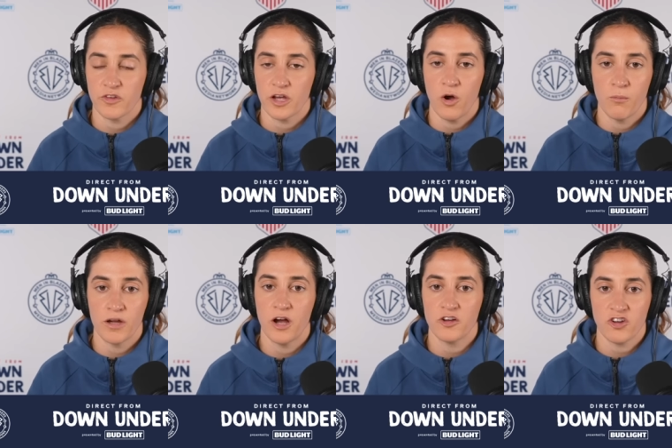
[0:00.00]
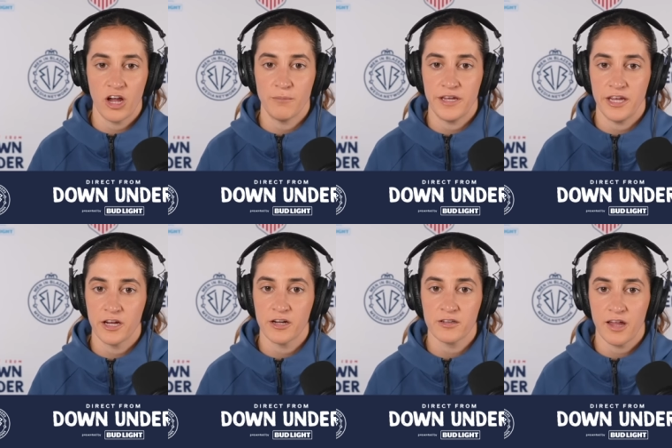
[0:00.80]
like, "Oh my gosh, I'm
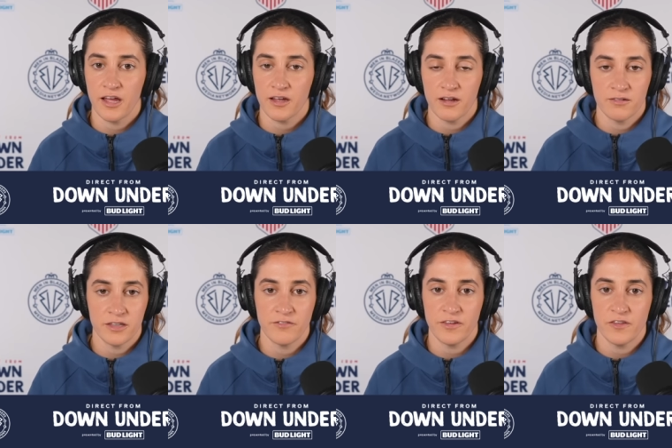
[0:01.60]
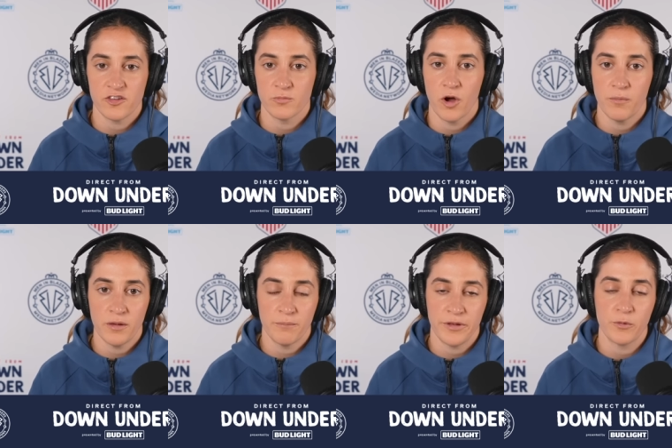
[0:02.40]
here, like live in this
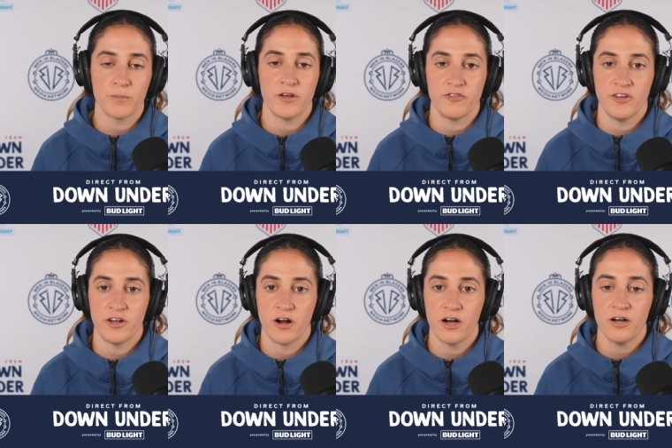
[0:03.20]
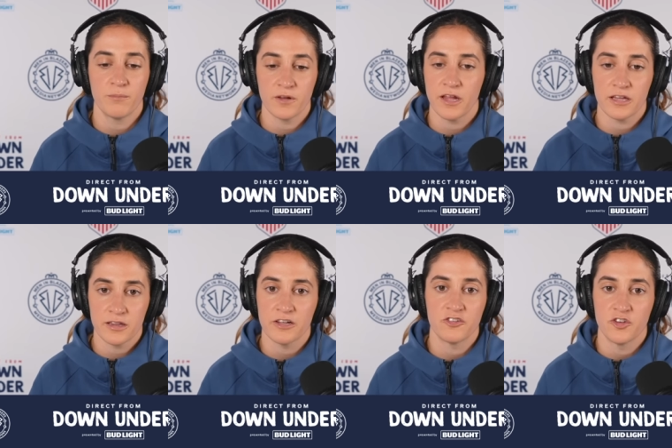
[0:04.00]
moment, be where my feet are, but like
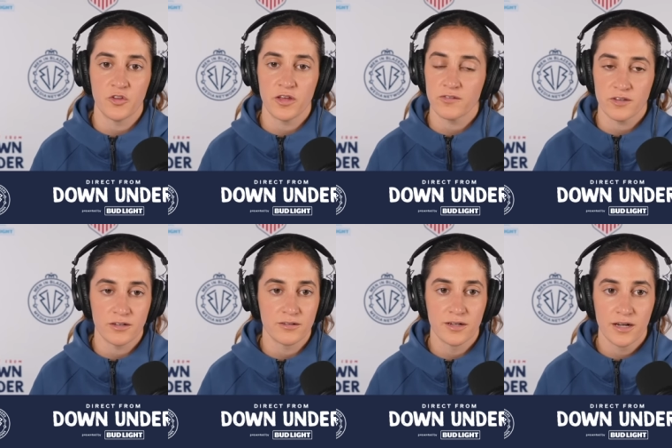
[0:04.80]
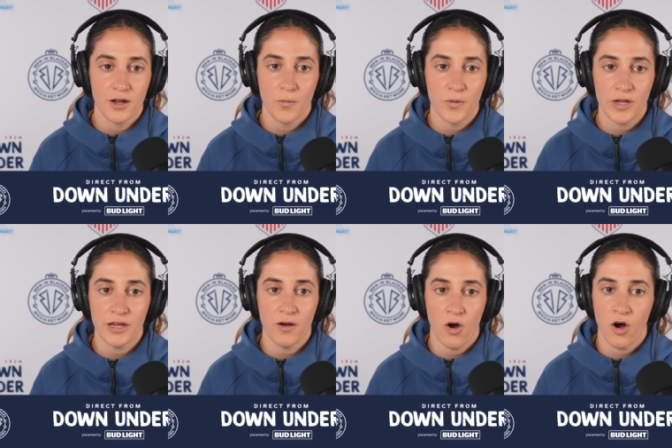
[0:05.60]
let's do this." And
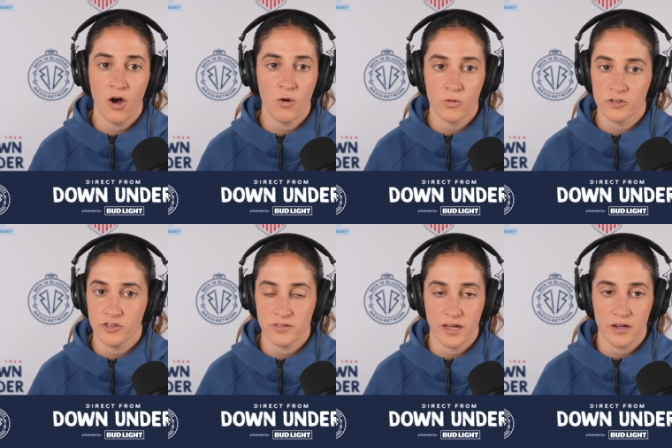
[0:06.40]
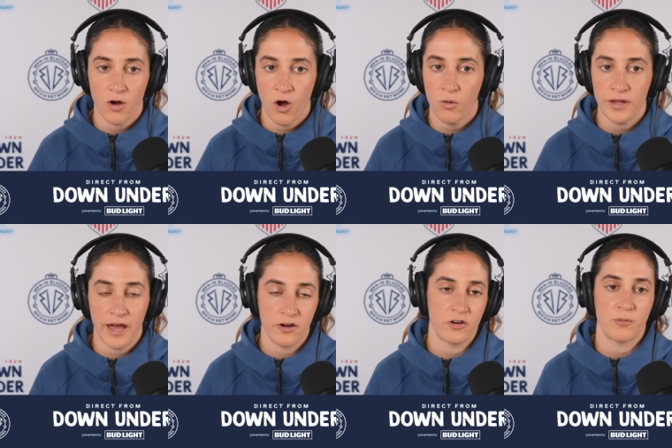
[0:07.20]
we all were just like all we
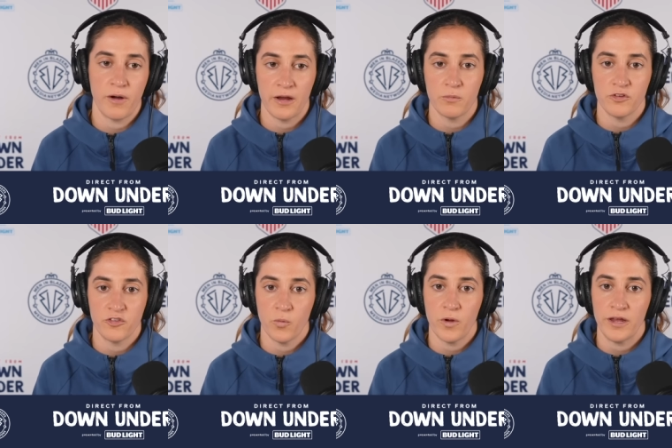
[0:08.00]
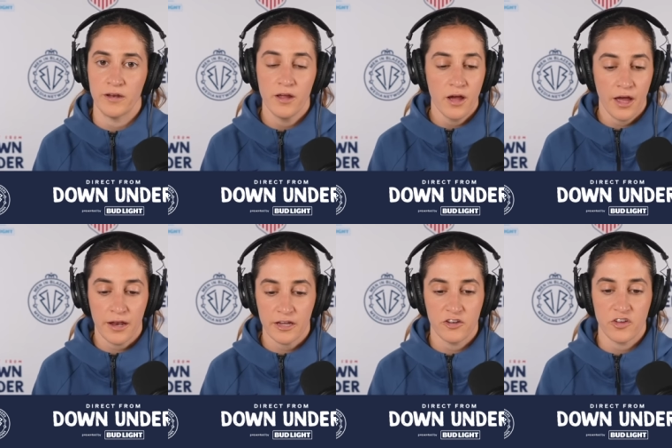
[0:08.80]
had on our mind was the win. And
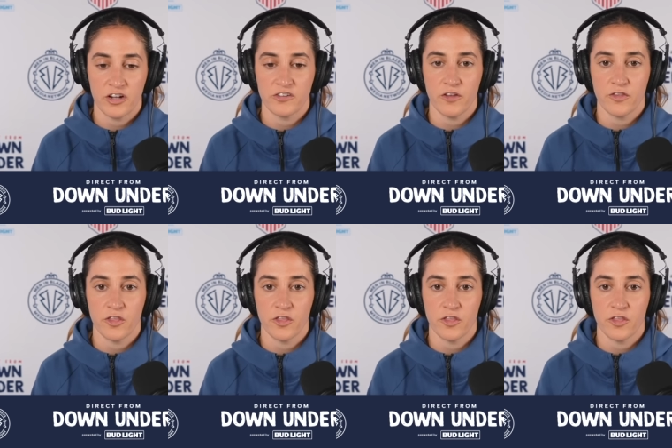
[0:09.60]
like you said, it's not the